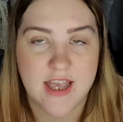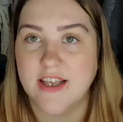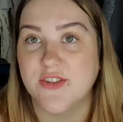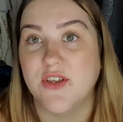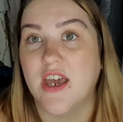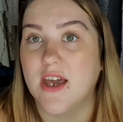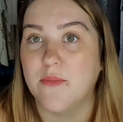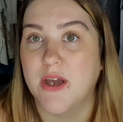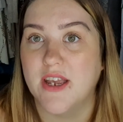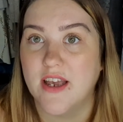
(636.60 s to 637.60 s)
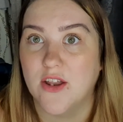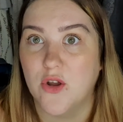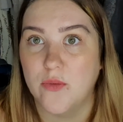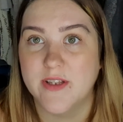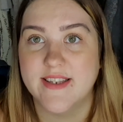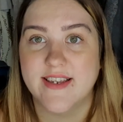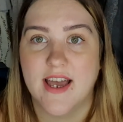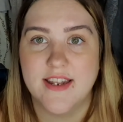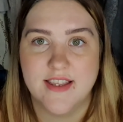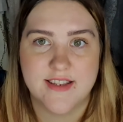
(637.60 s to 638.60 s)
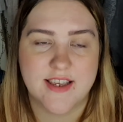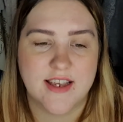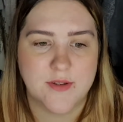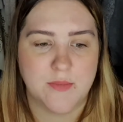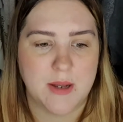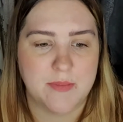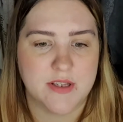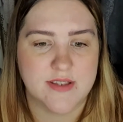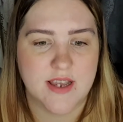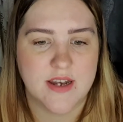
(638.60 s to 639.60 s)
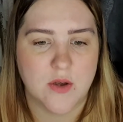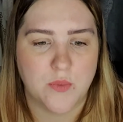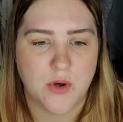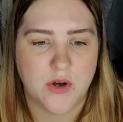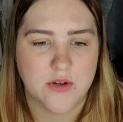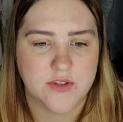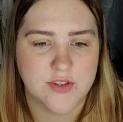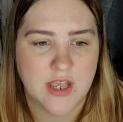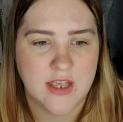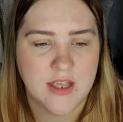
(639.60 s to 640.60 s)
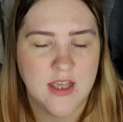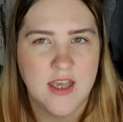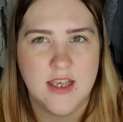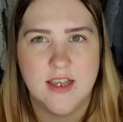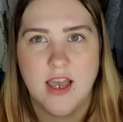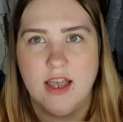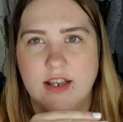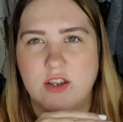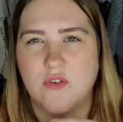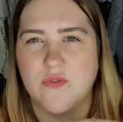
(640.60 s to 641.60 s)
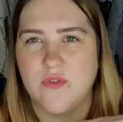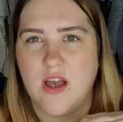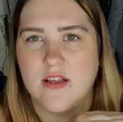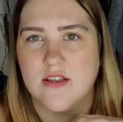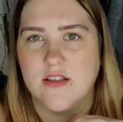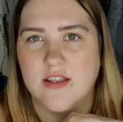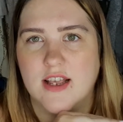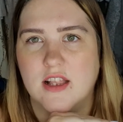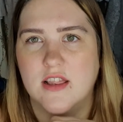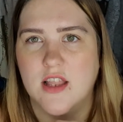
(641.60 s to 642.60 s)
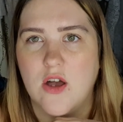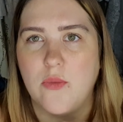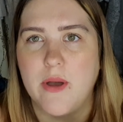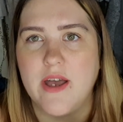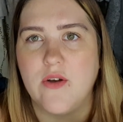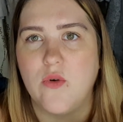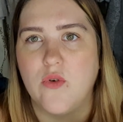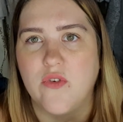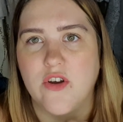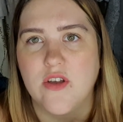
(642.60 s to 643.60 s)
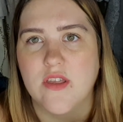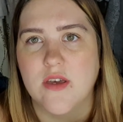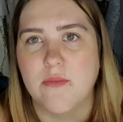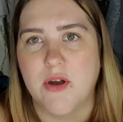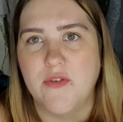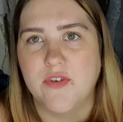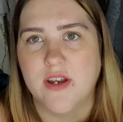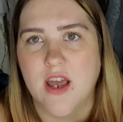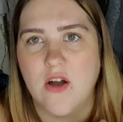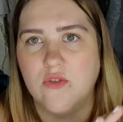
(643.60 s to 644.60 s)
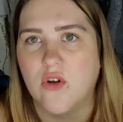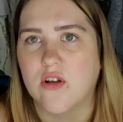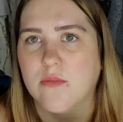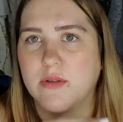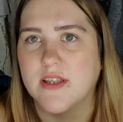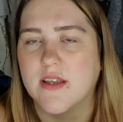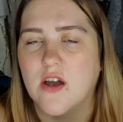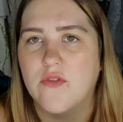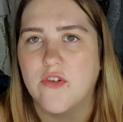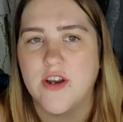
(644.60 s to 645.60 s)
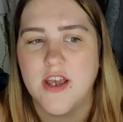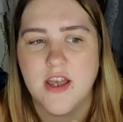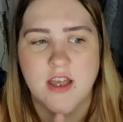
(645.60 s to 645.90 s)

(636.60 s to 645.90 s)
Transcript: So yeah, at my anomaly scan, they said my placenta was kind of like a little bit over the birth canal, not completely covering it,